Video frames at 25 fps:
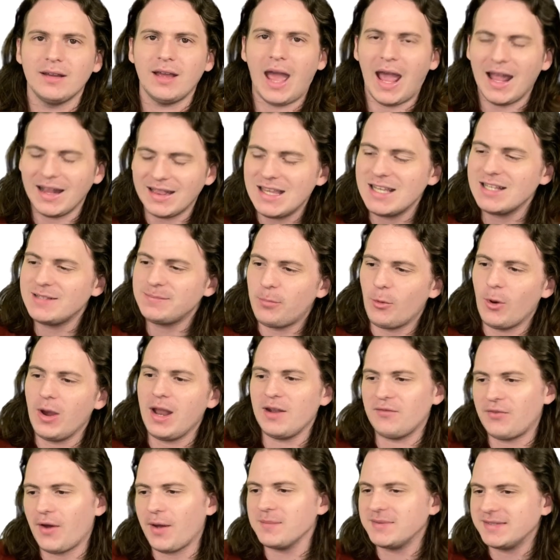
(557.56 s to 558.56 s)
At this
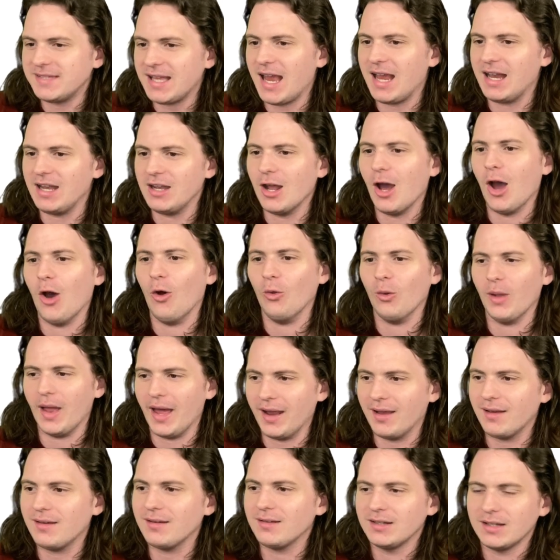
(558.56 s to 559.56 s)
point, if I'm saying no,
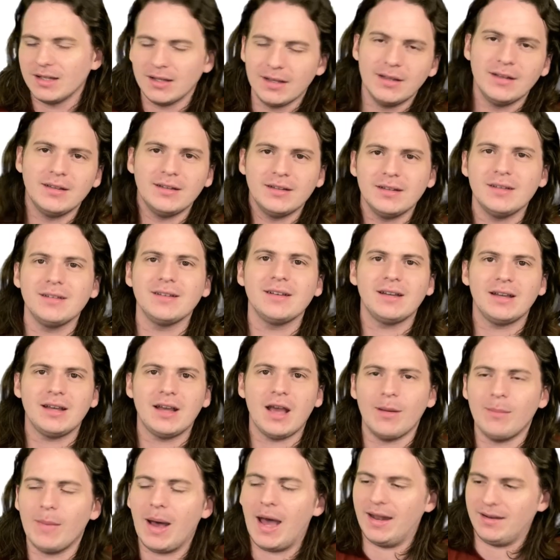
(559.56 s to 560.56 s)
like,
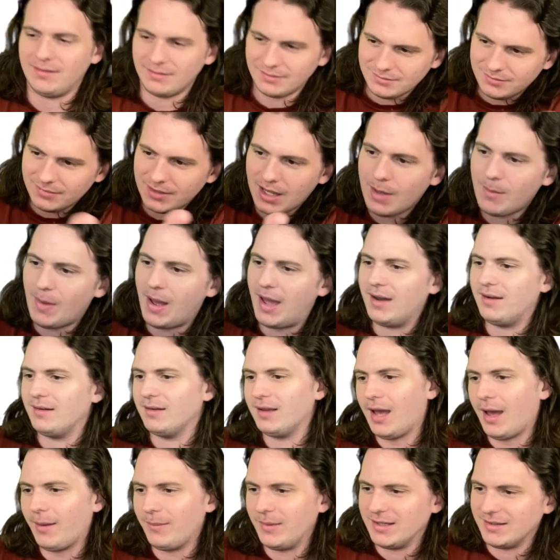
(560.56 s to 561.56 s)
come on, come on.
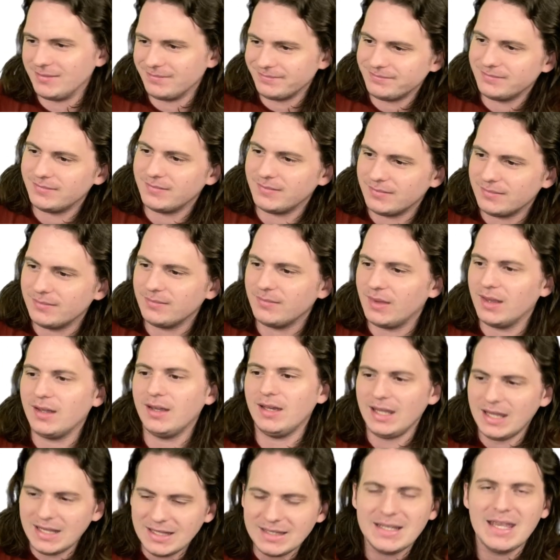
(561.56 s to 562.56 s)
I mean,
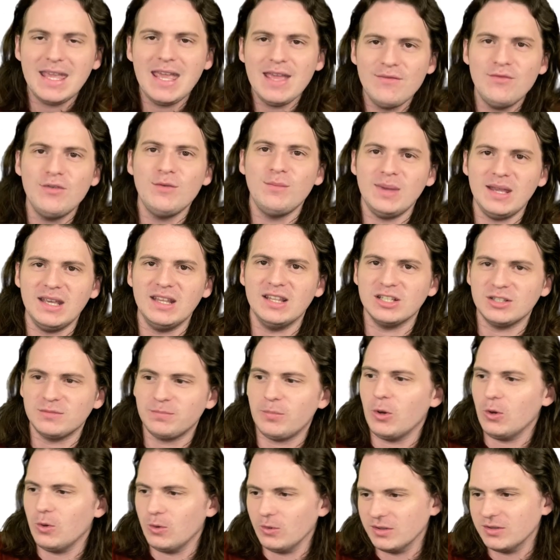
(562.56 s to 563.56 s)
he's giving me the
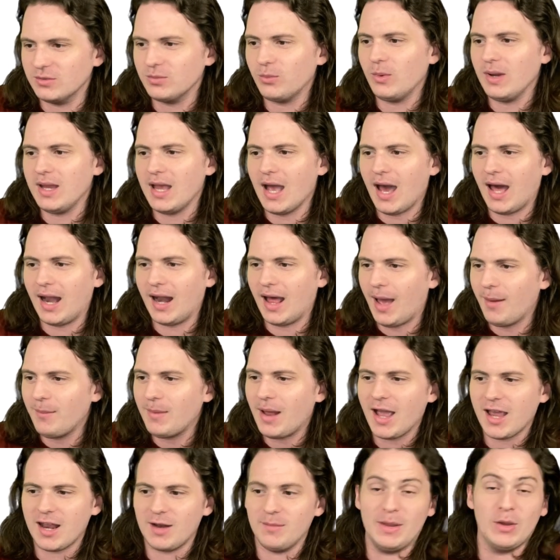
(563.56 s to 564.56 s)
spoons. We got it. I'm
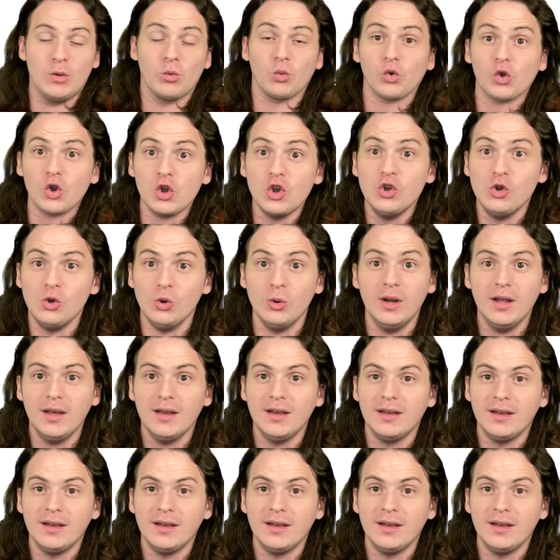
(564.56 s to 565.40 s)
not going to be rude.